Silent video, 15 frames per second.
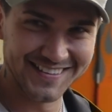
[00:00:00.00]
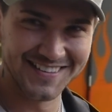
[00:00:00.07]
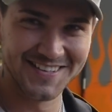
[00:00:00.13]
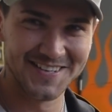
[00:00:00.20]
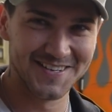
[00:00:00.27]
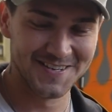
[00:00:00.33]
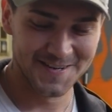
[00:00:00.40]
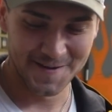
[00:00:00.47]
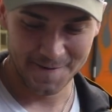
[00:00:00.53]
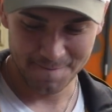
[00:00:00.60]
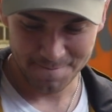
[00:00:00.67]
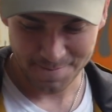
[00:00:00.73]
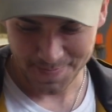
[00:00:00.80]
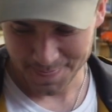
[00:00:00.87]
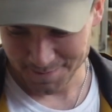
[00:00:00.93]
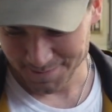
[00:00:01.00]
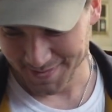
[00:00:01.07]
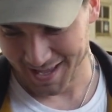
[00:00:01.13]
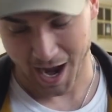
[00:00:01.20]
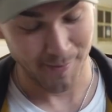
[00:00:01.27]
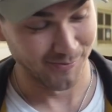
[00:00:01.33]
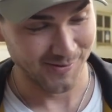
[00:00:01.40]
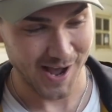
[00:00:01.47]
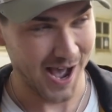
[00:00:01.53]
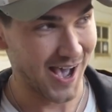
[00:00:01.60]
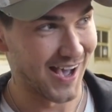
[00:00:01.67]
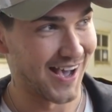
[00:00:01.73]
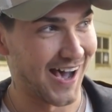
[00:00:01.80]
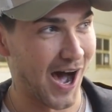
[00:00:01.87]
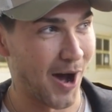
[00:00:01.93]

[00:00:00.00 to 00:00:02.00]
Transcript: hiding? Ride that bitch.